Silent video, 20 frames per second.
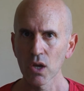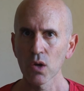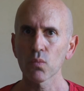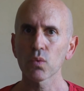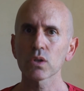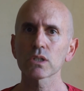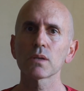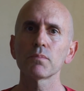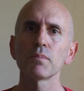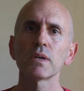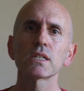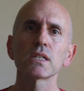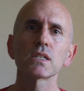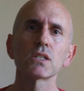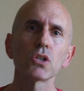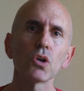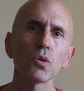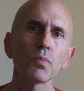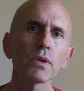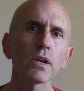What the
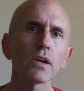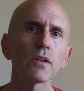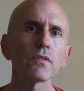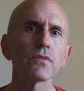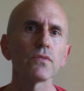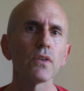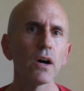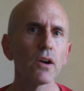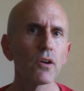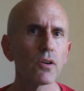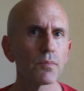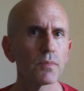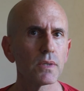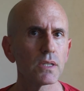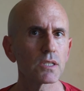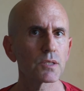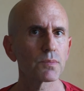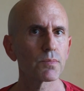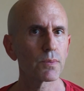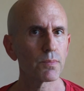Metatopia
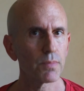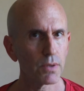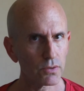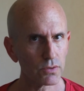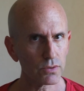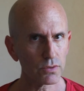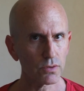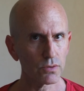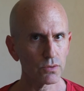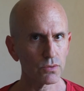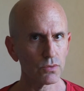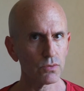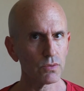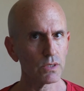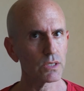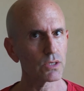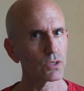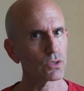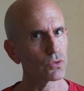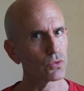environments propose to do
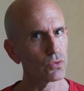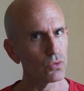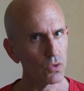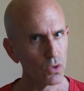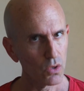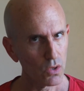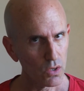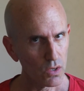is to